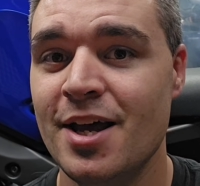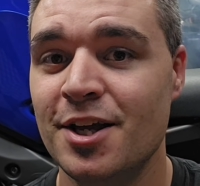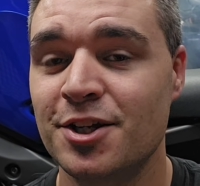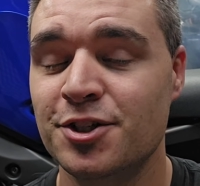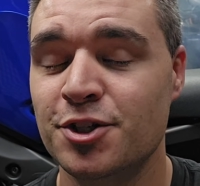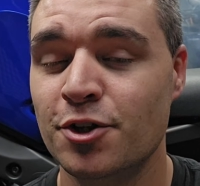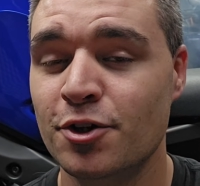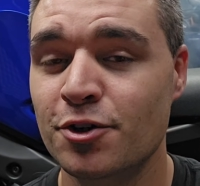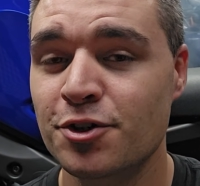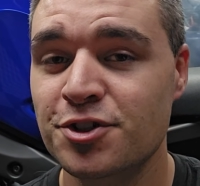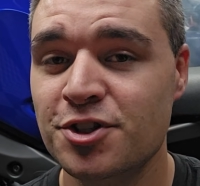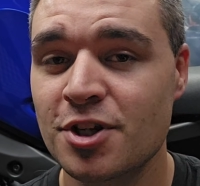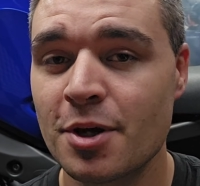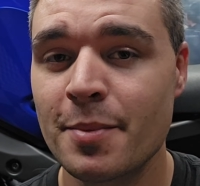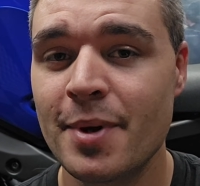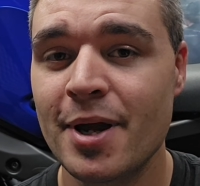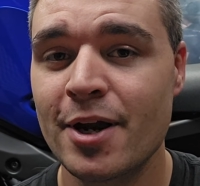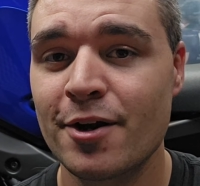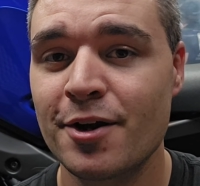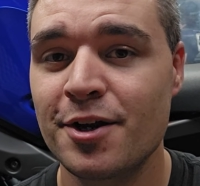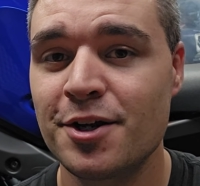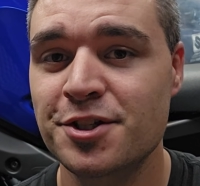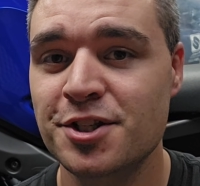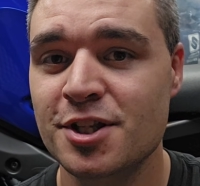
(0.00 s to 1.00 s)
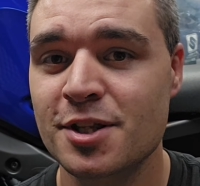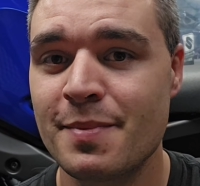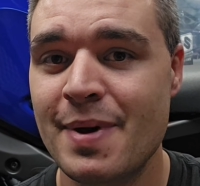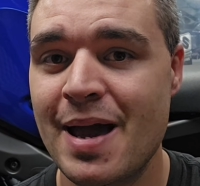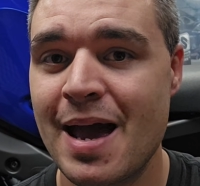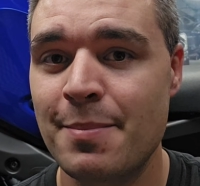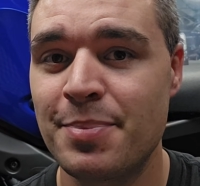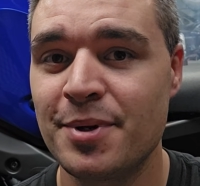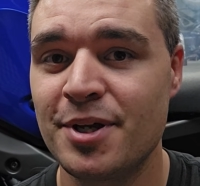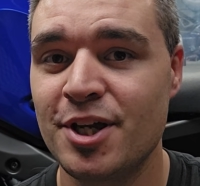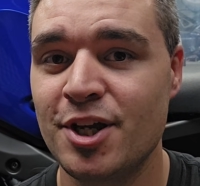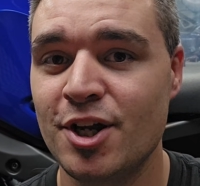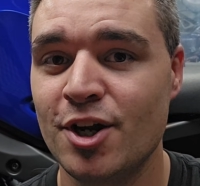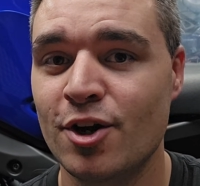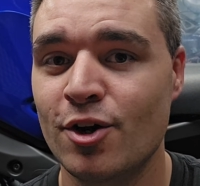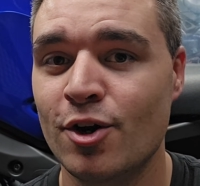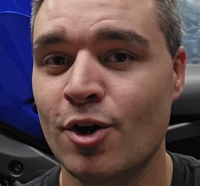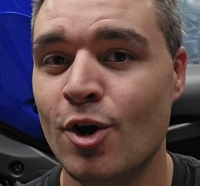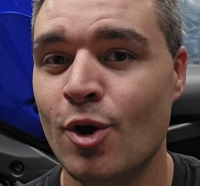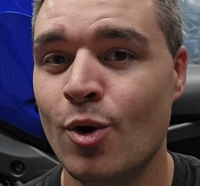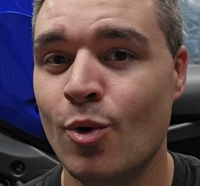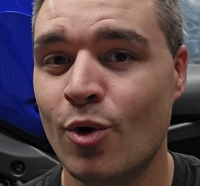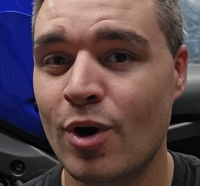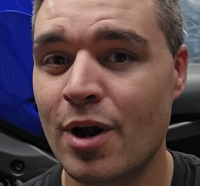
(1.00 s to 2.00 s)
So there's some areas of the mapping here
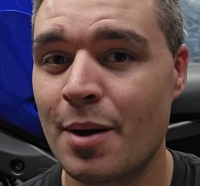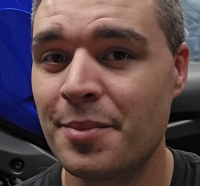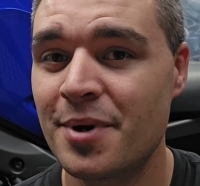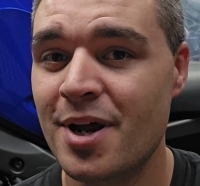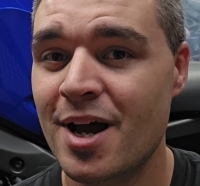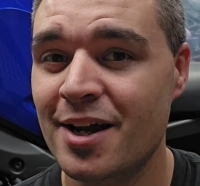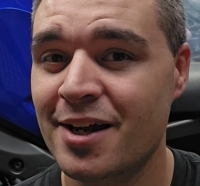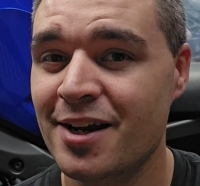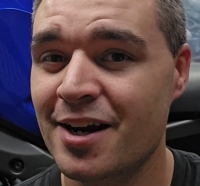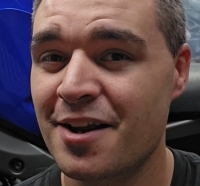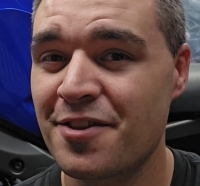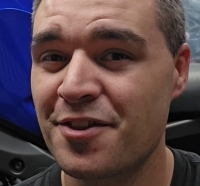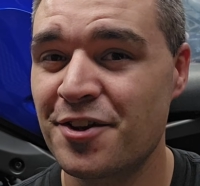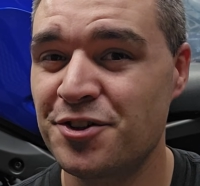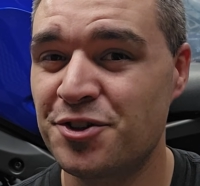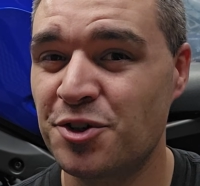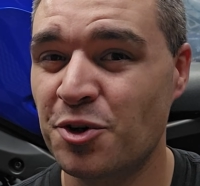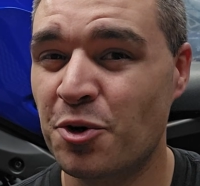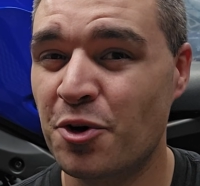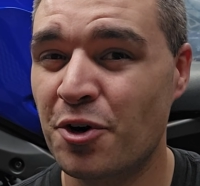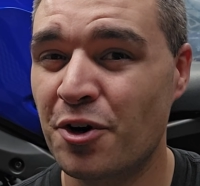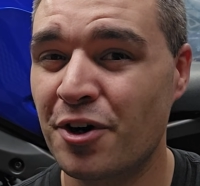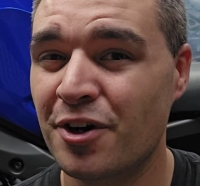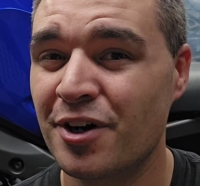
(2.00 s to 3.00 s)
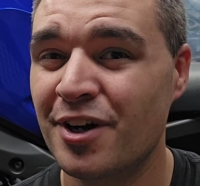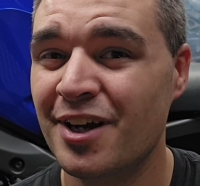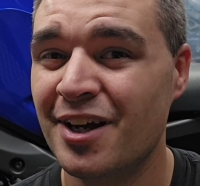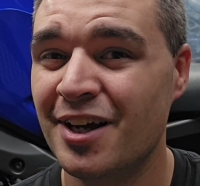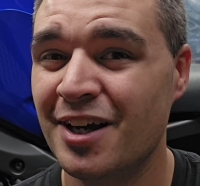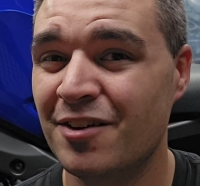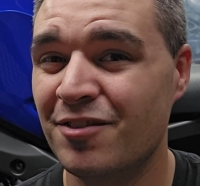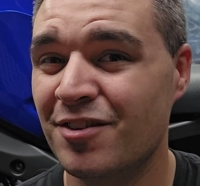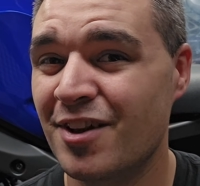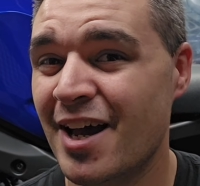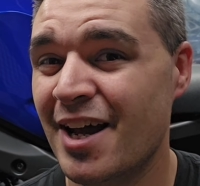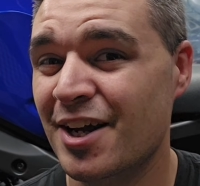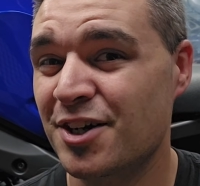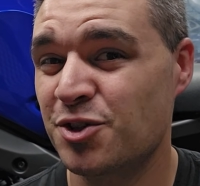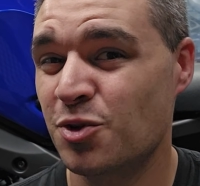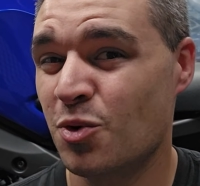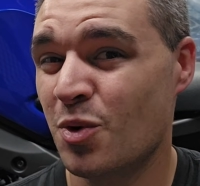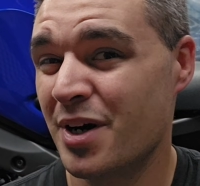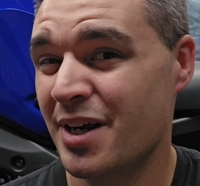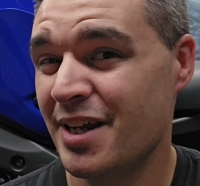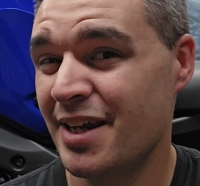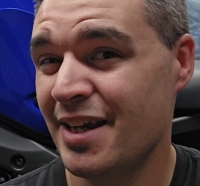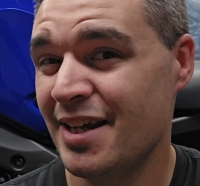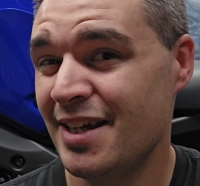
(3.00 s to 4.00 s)
where I'm knocking on the door of
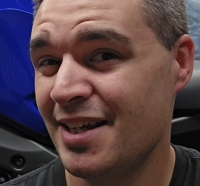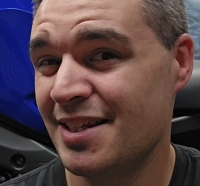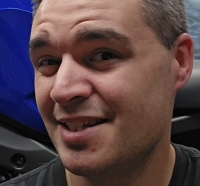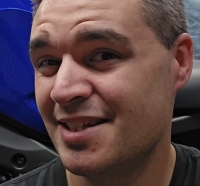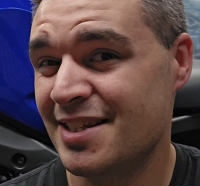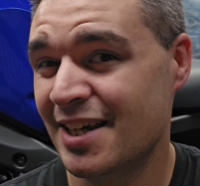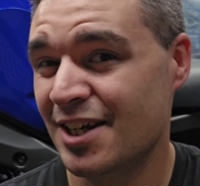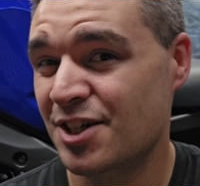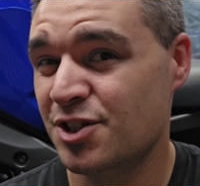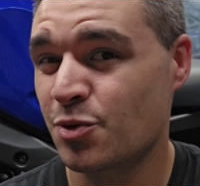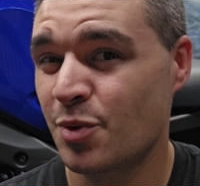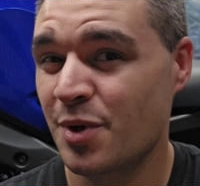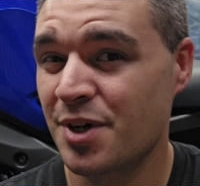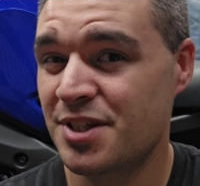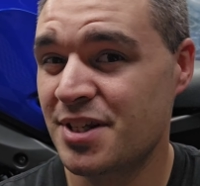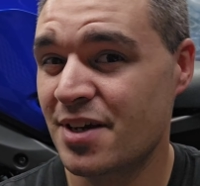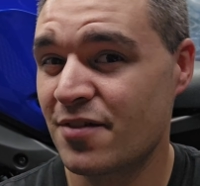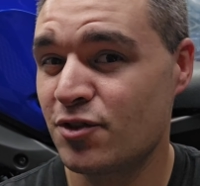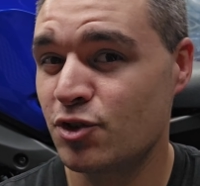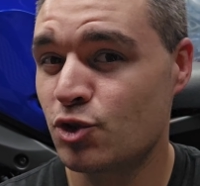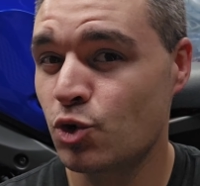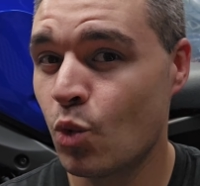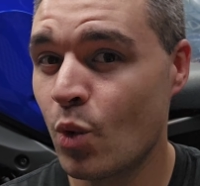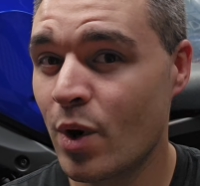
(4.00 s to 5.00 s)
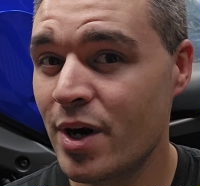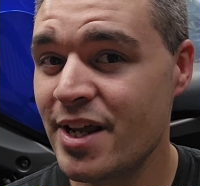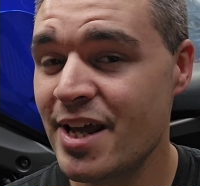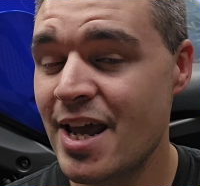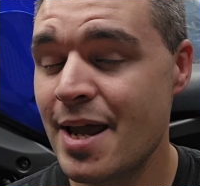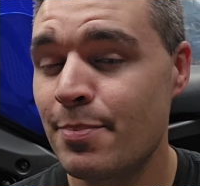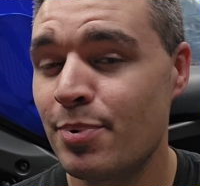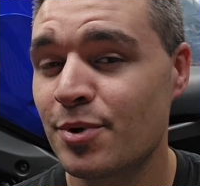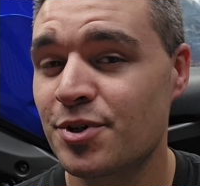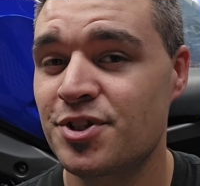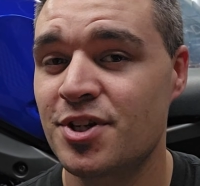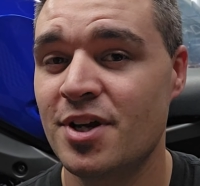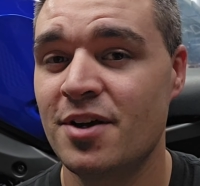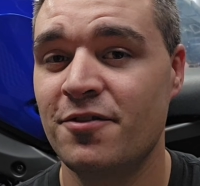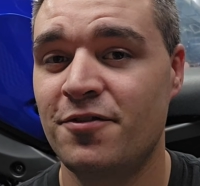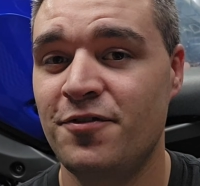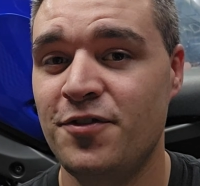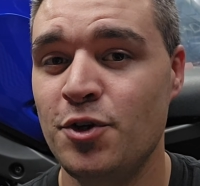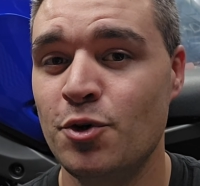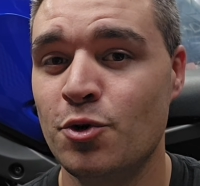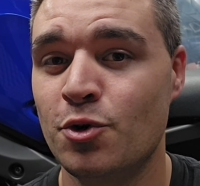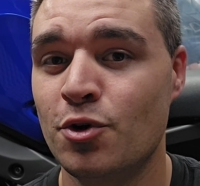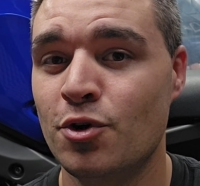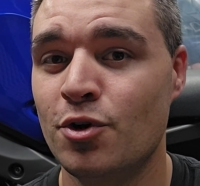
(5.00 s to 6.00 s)
26, 27, 28%
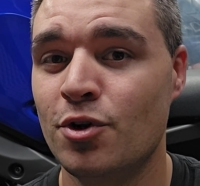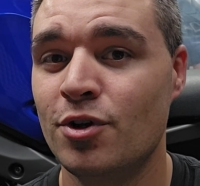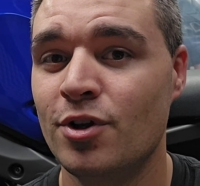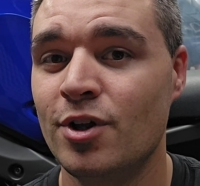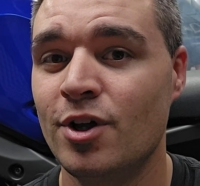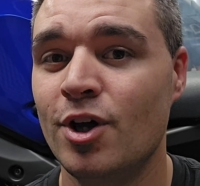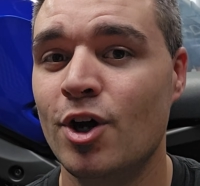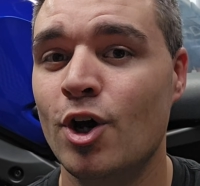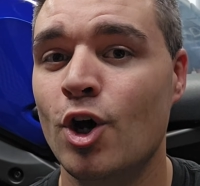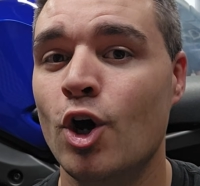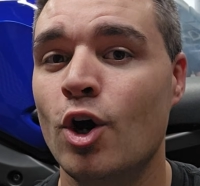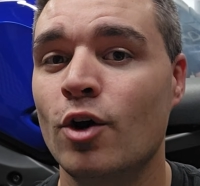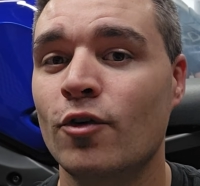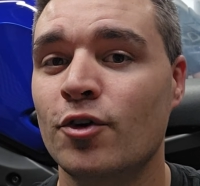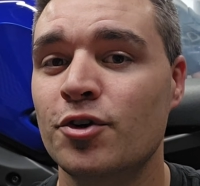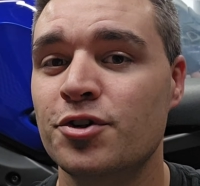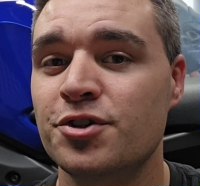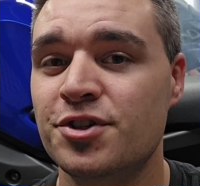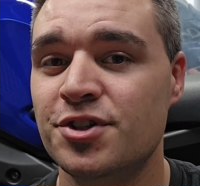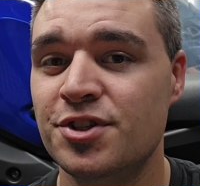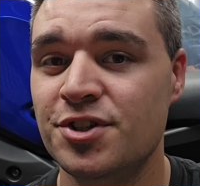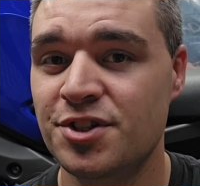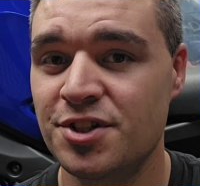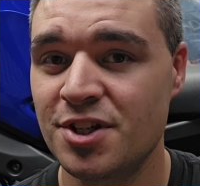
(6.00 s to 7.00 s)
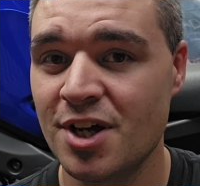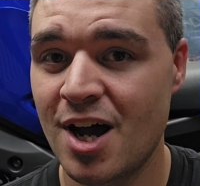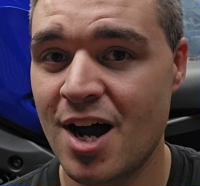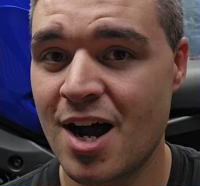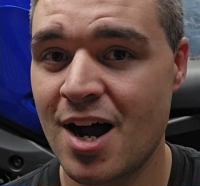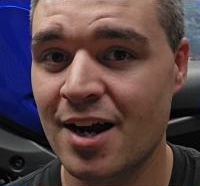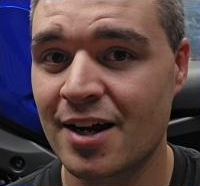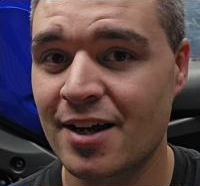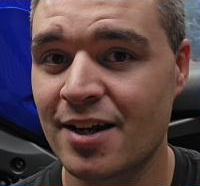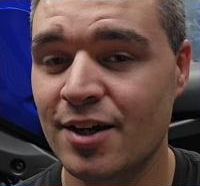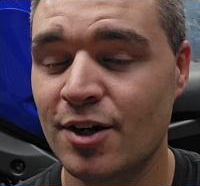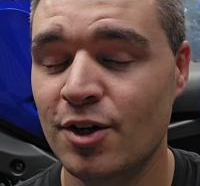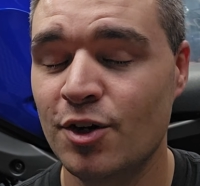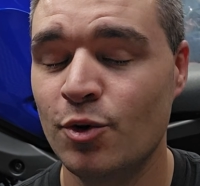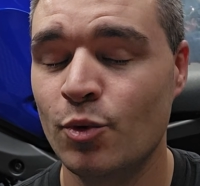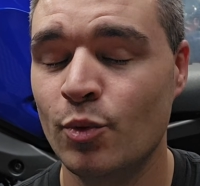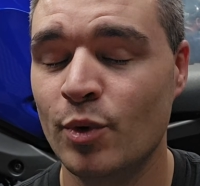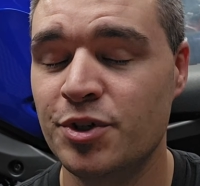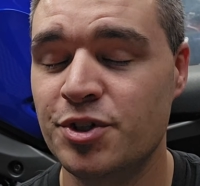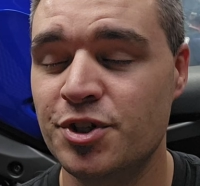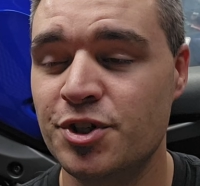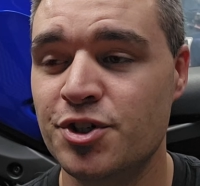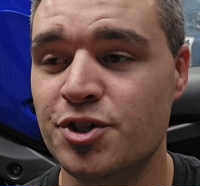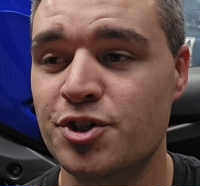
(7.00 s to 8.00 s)
fuel over stock,
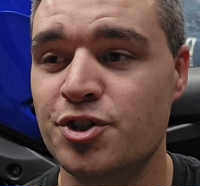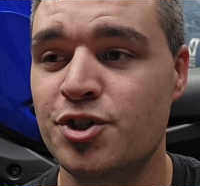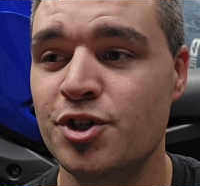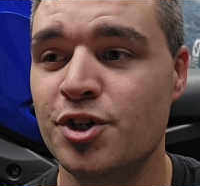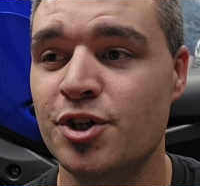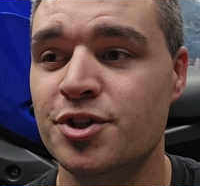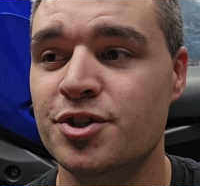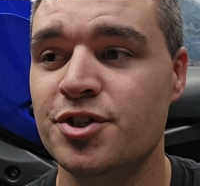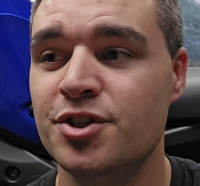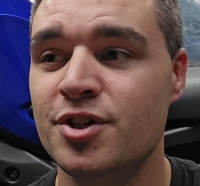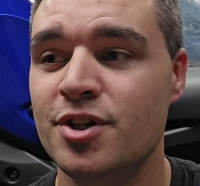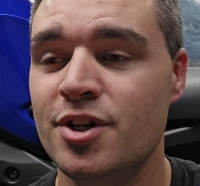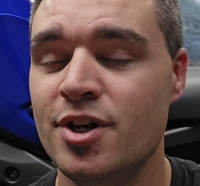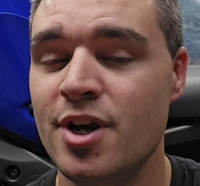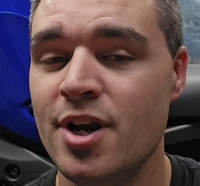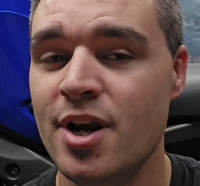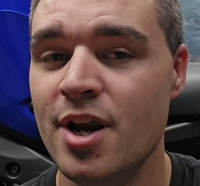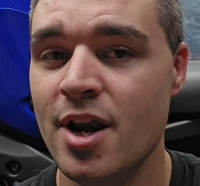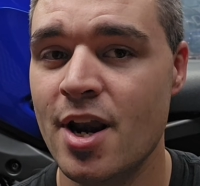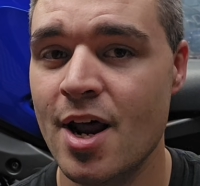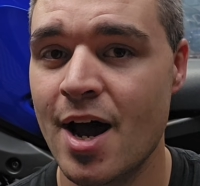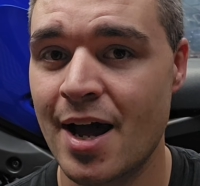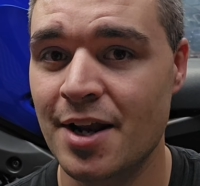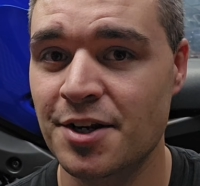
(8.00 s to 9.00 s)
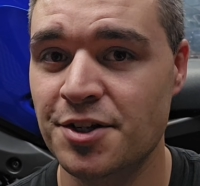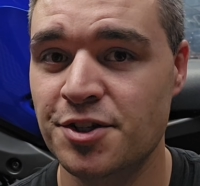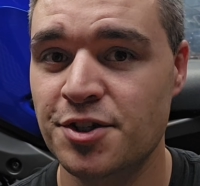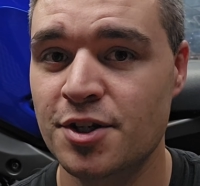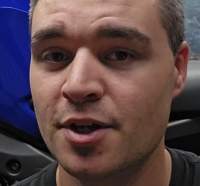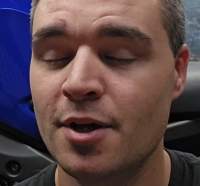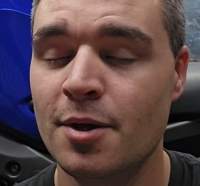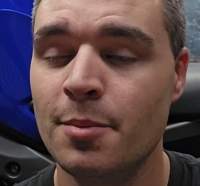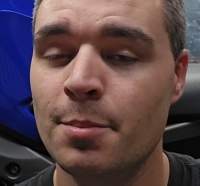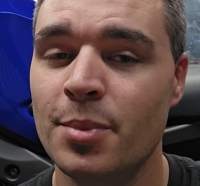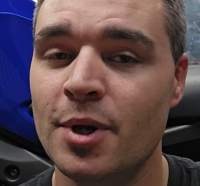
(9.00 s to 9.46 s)
which is just nuts.